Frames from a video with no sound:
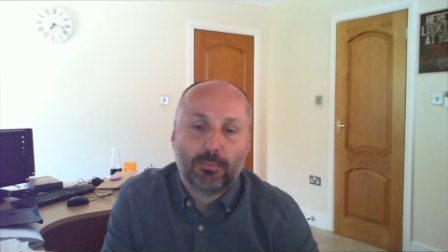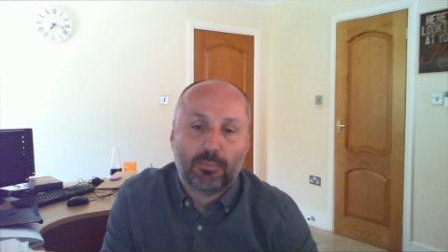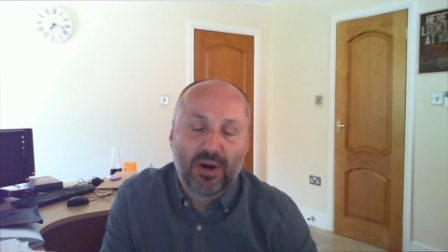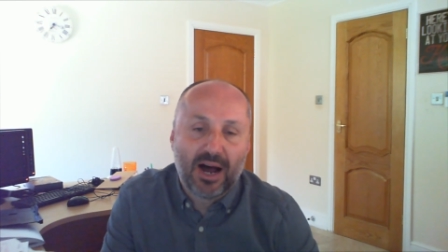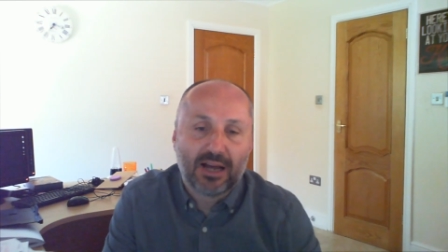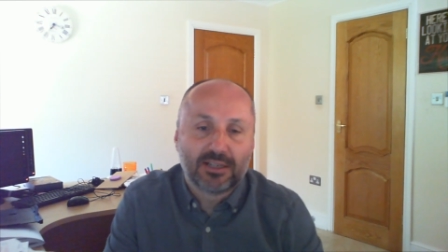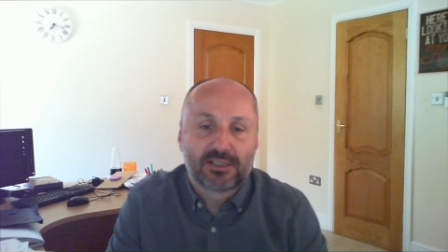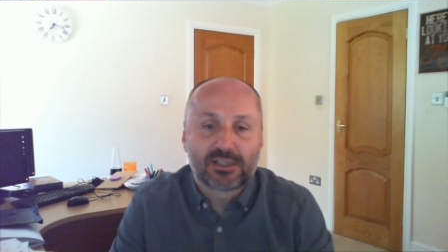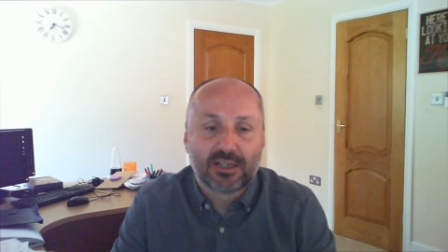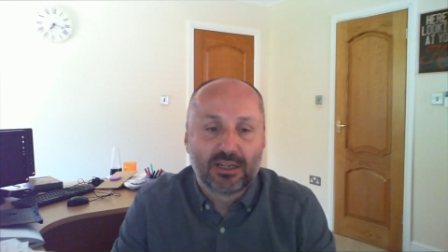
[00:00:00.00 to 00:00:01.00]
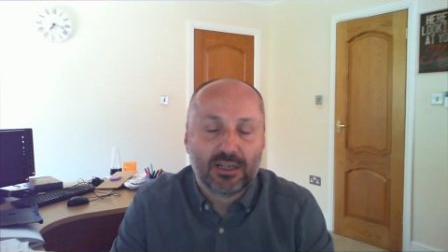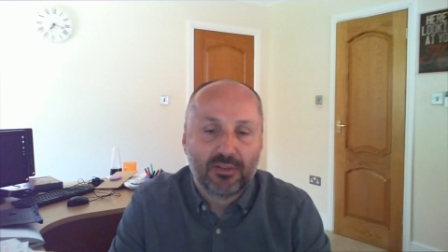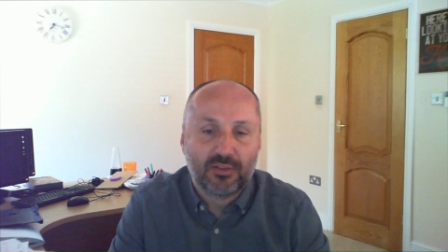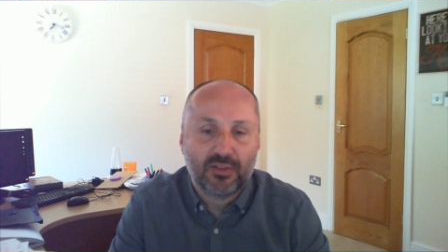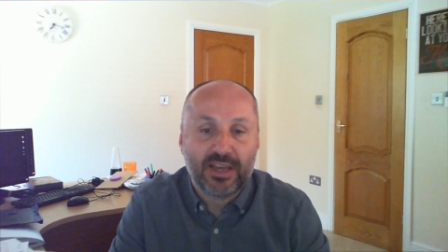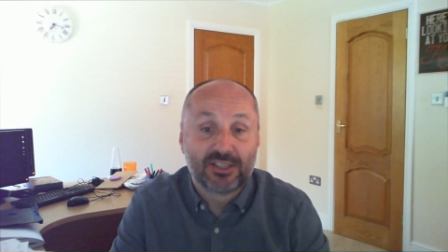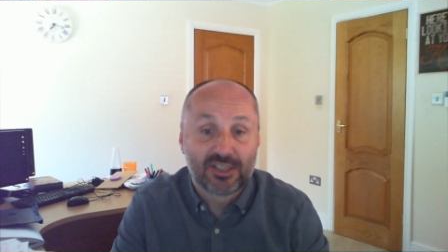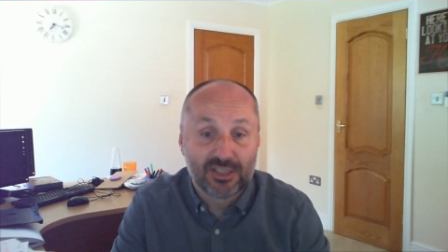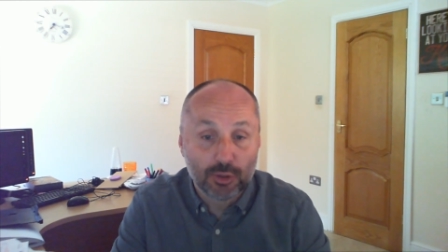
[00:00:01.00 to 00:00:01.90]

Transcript: but there's still